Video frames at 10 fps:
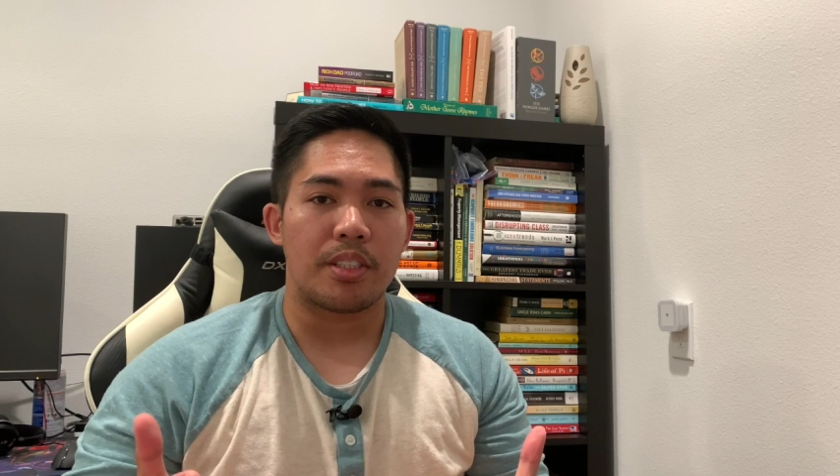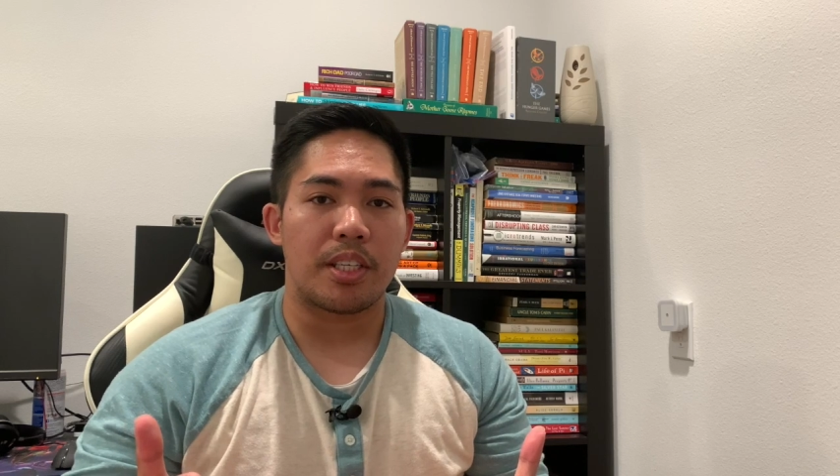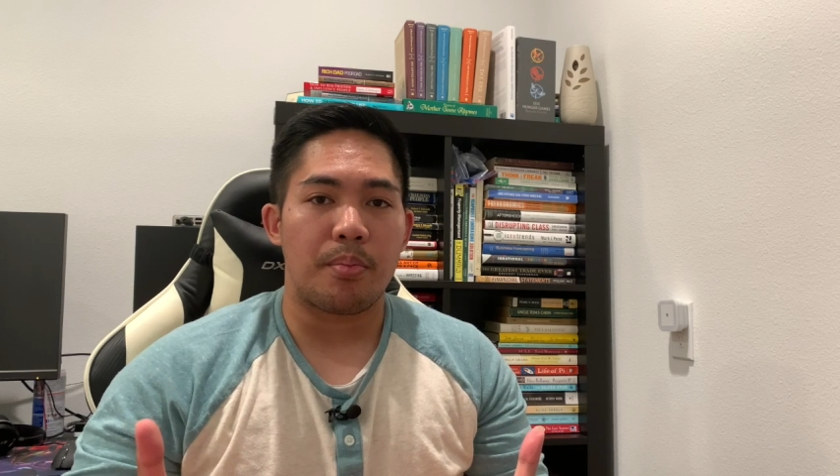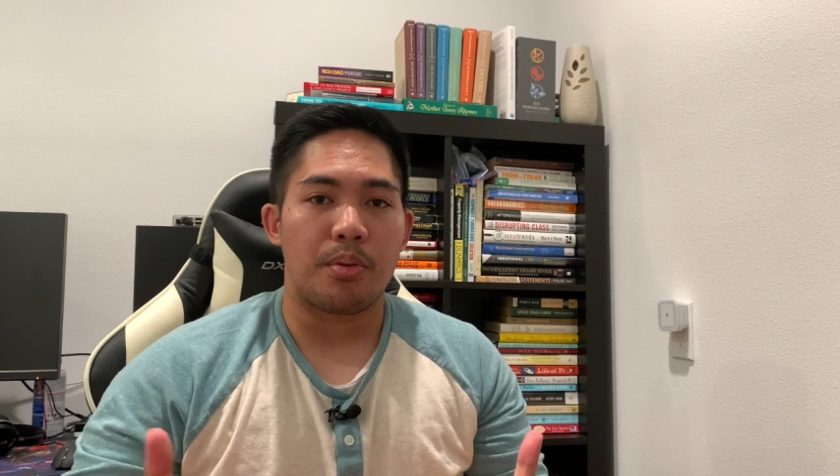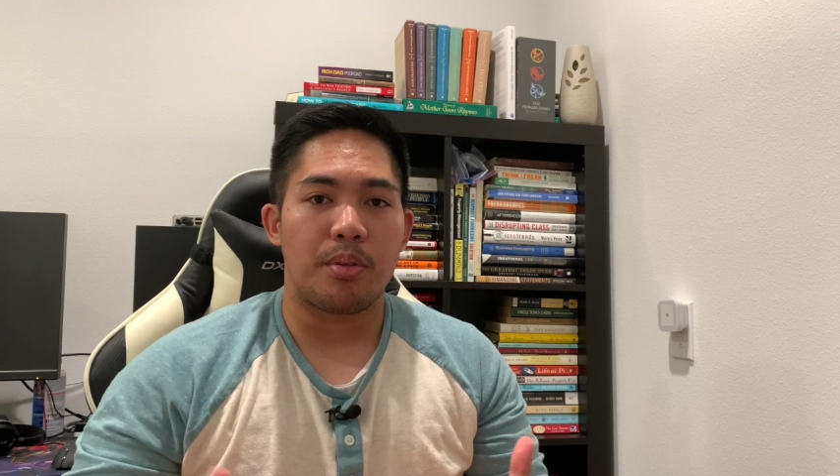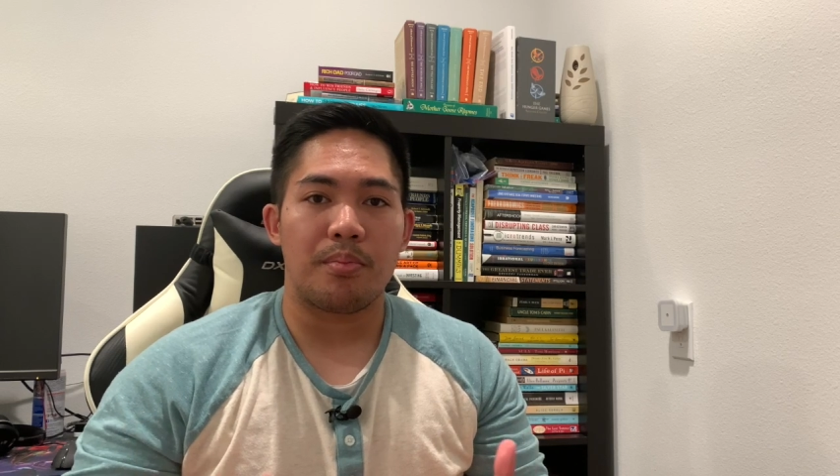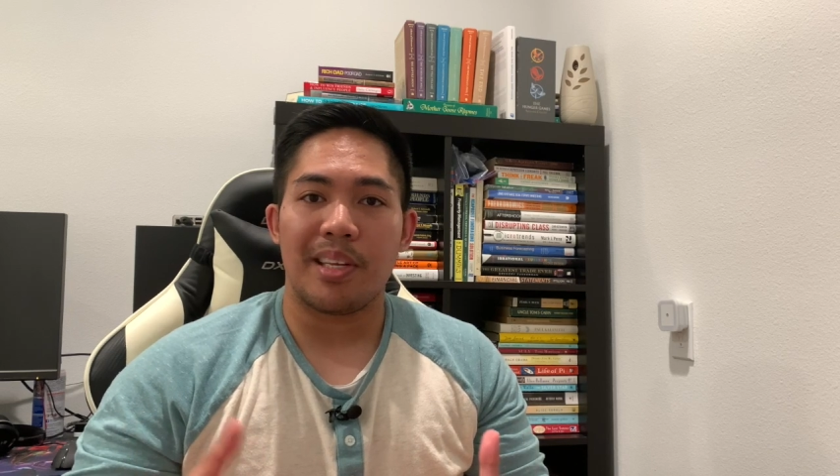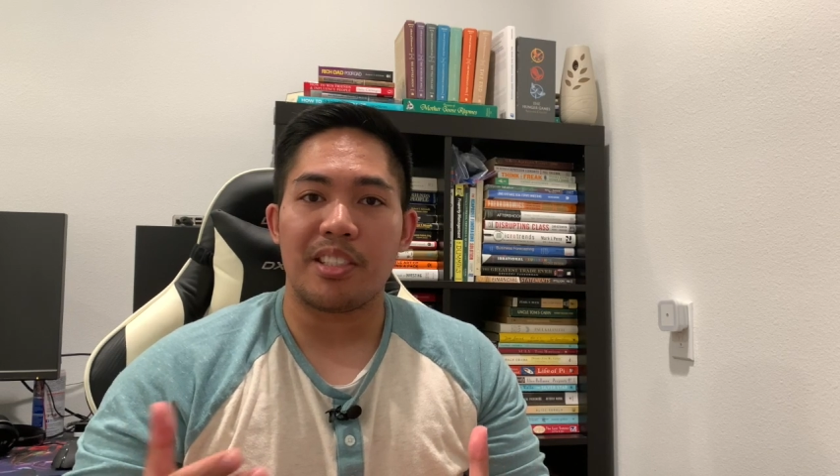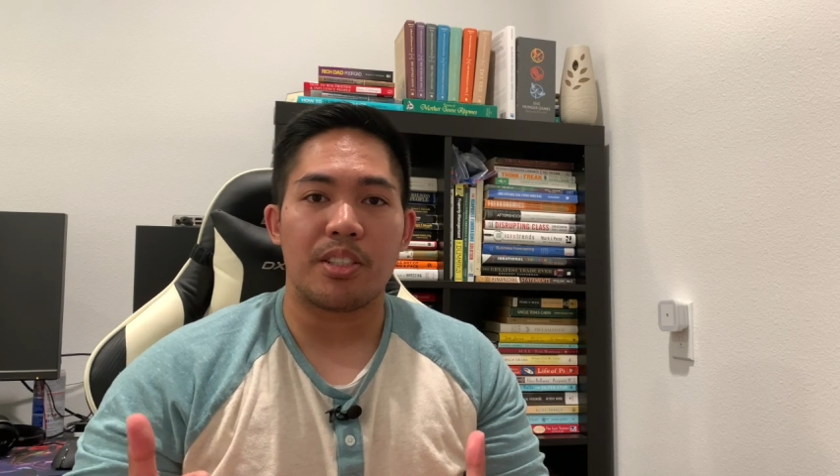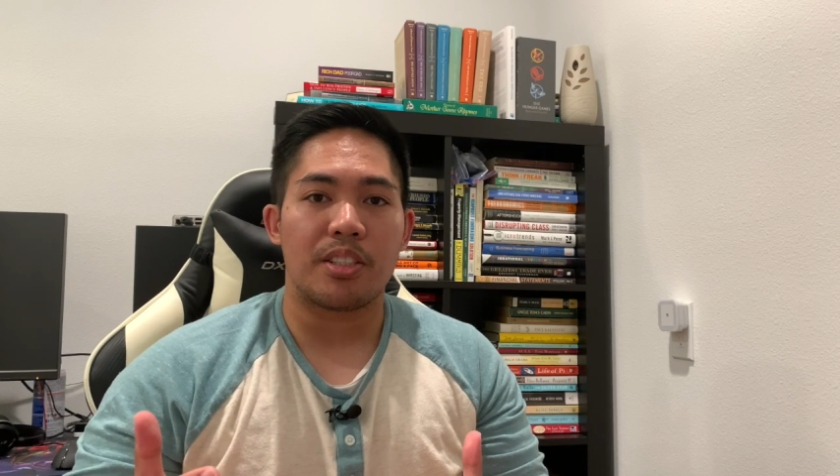example,
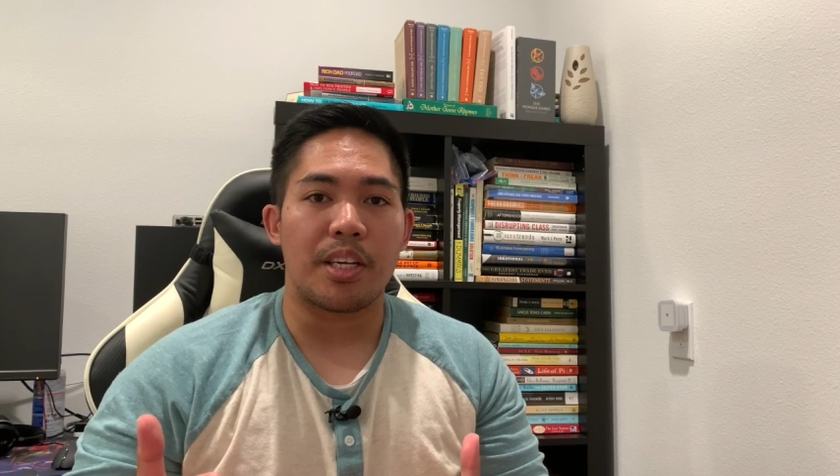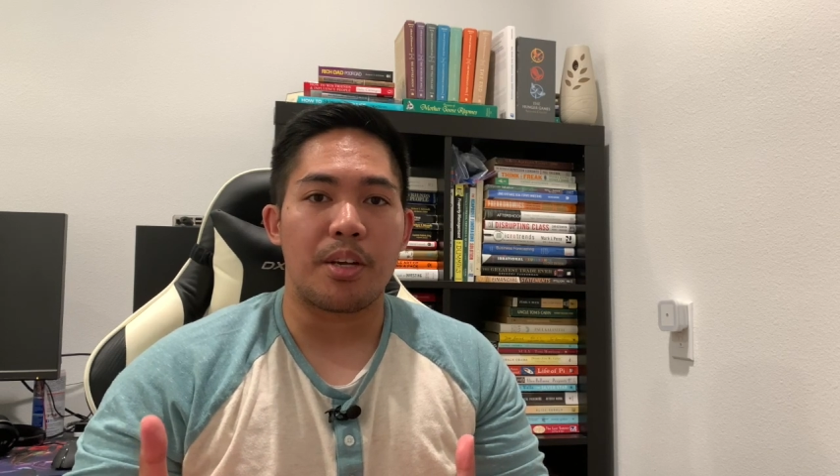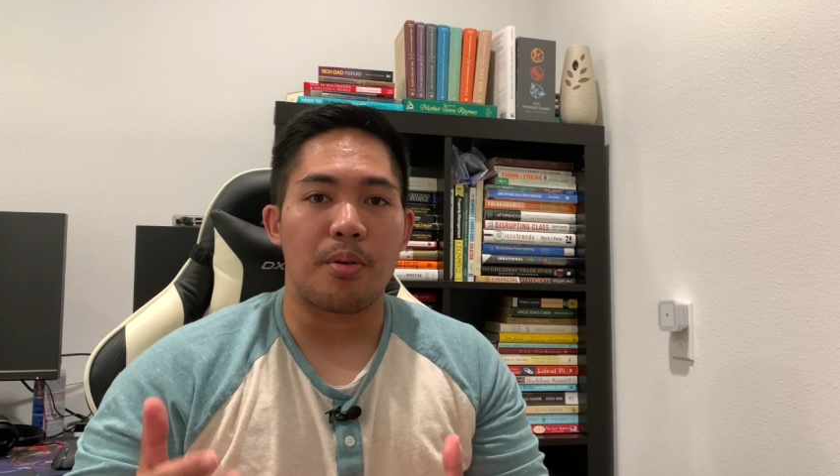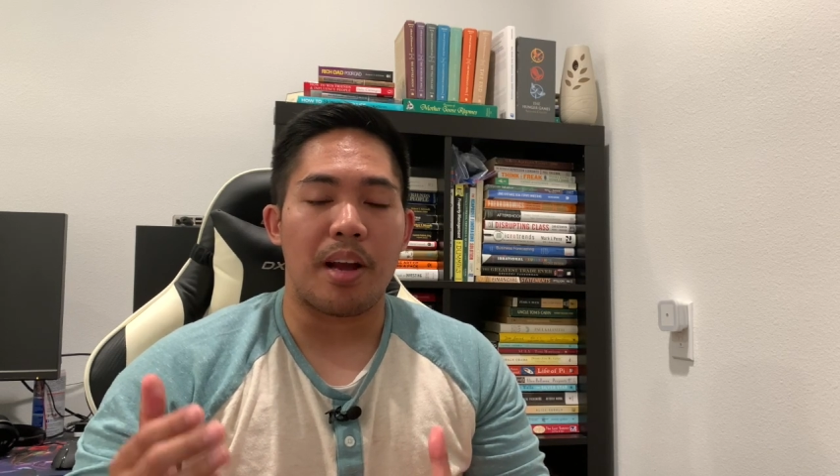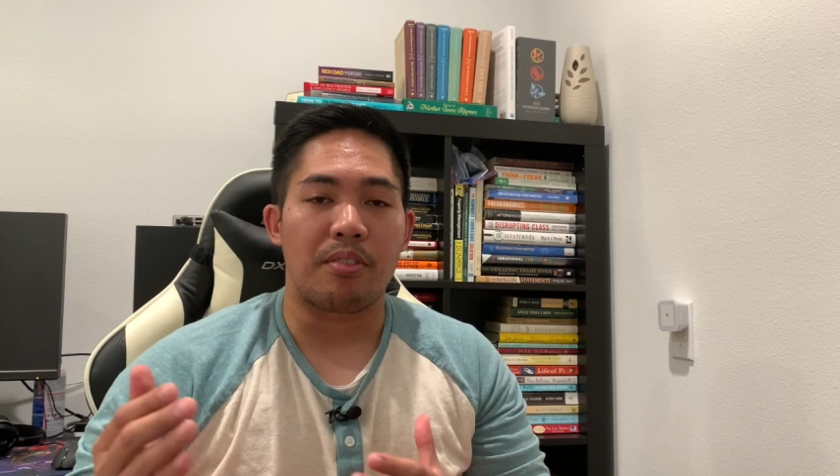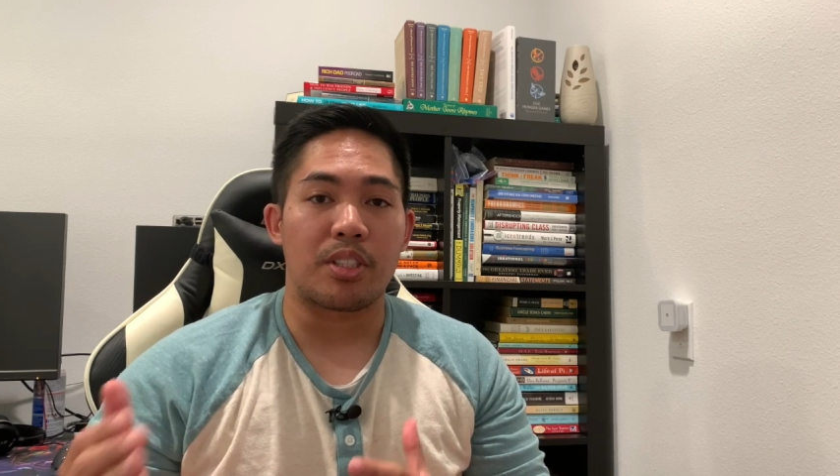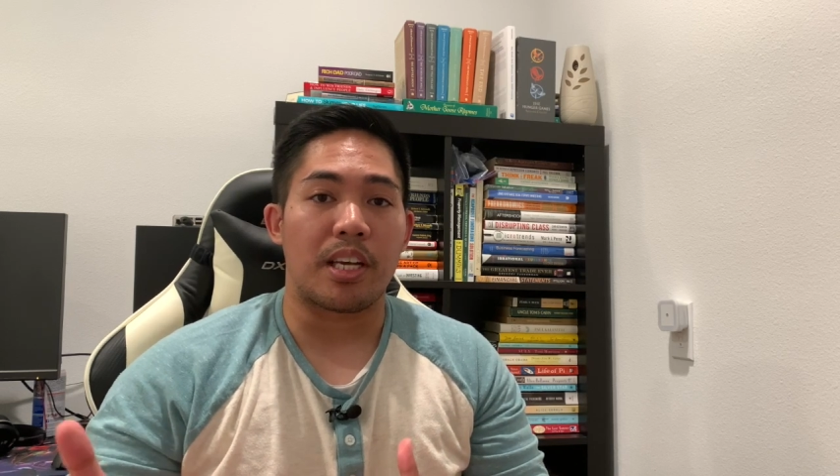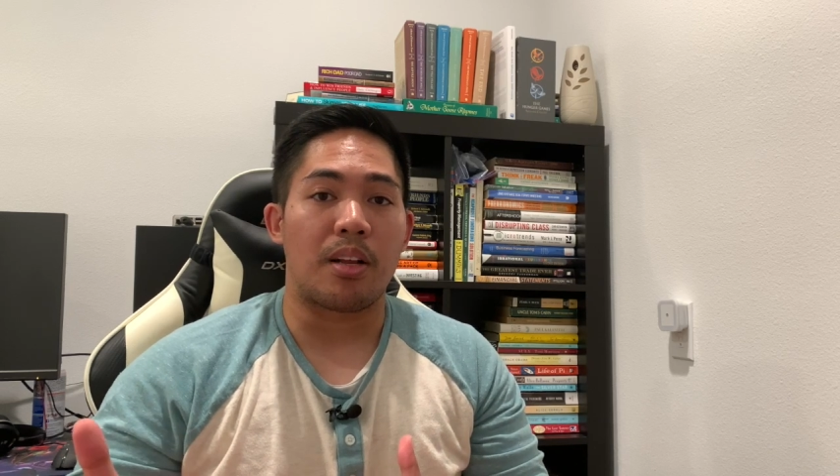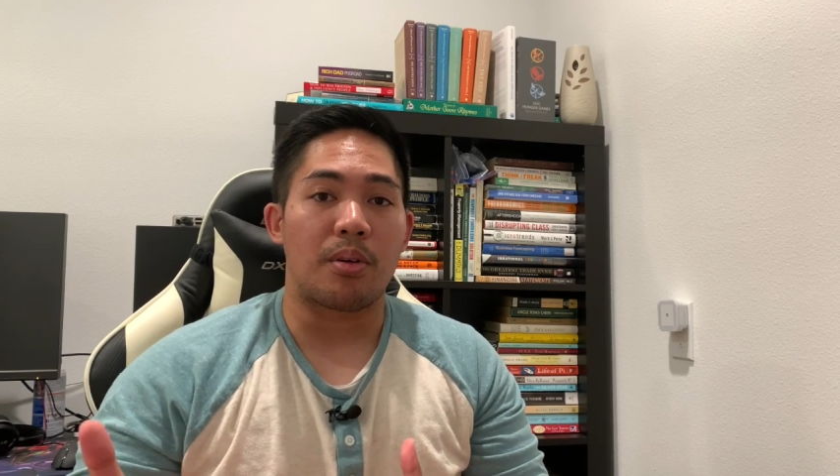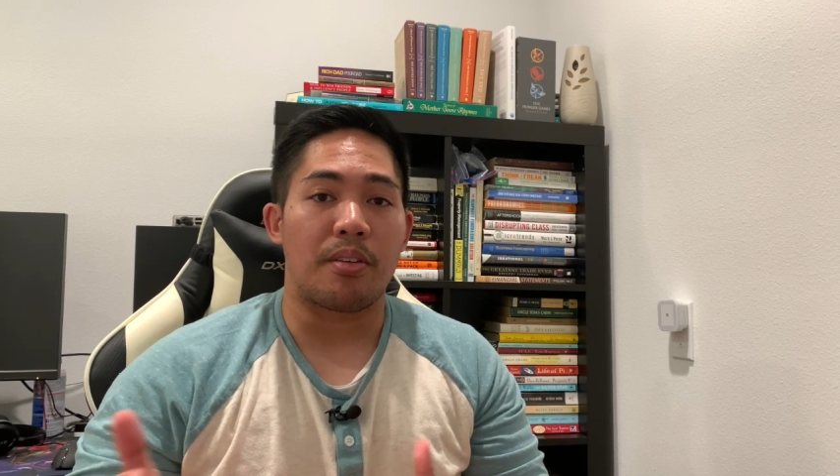let's just say you have a
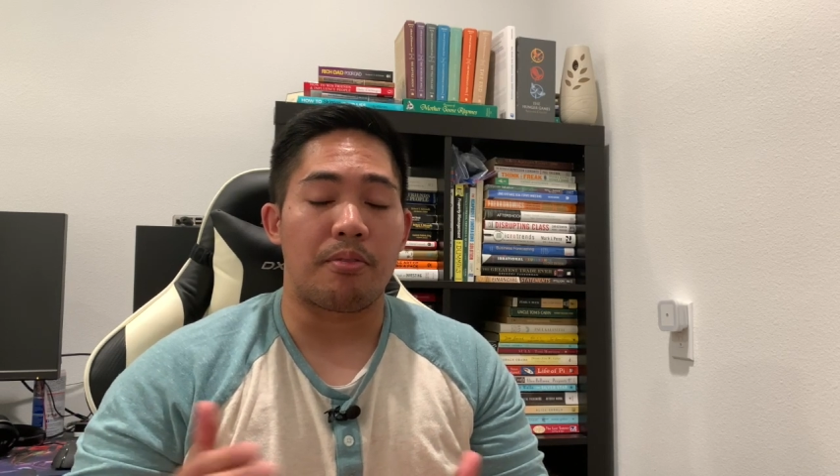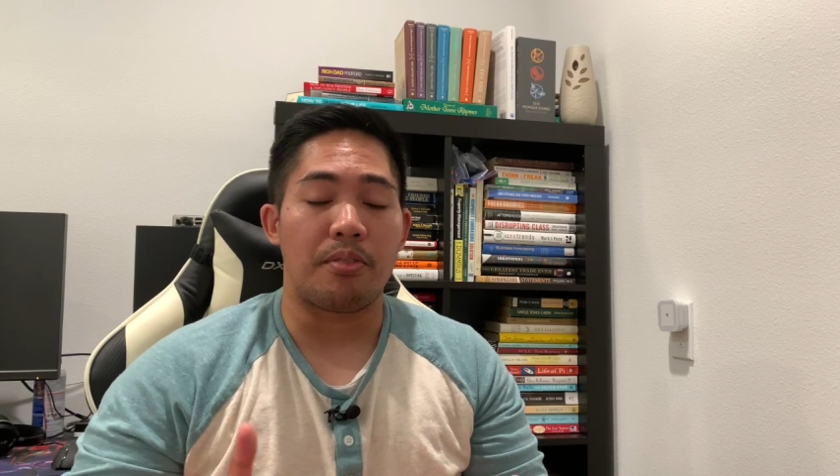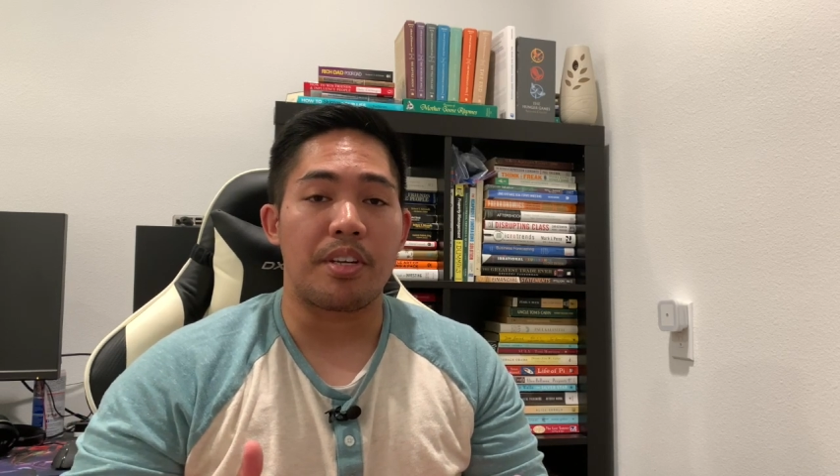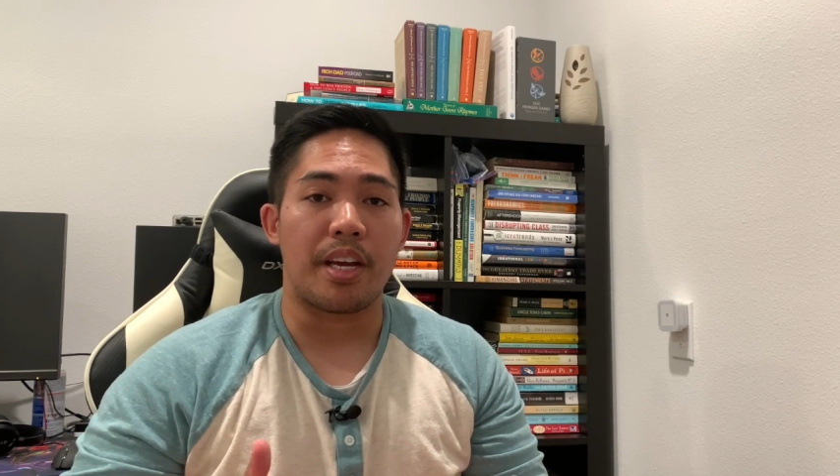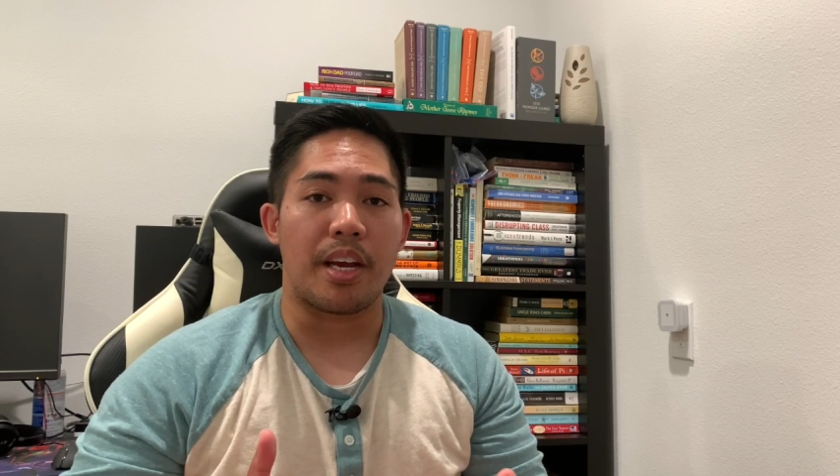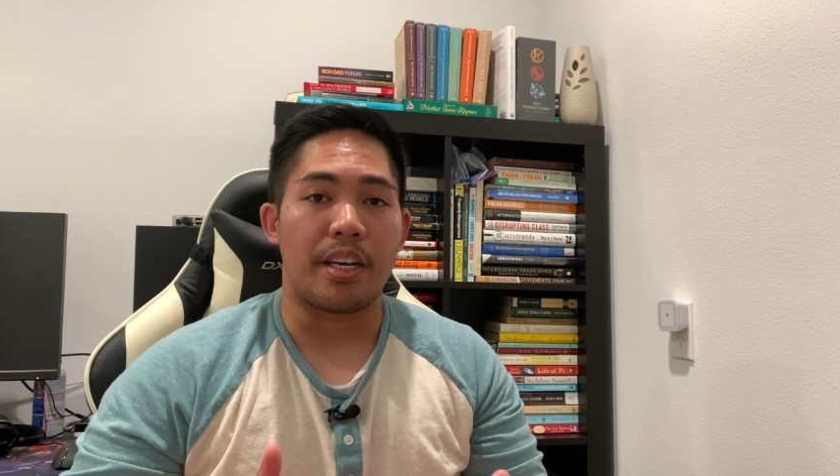salary of fifty K a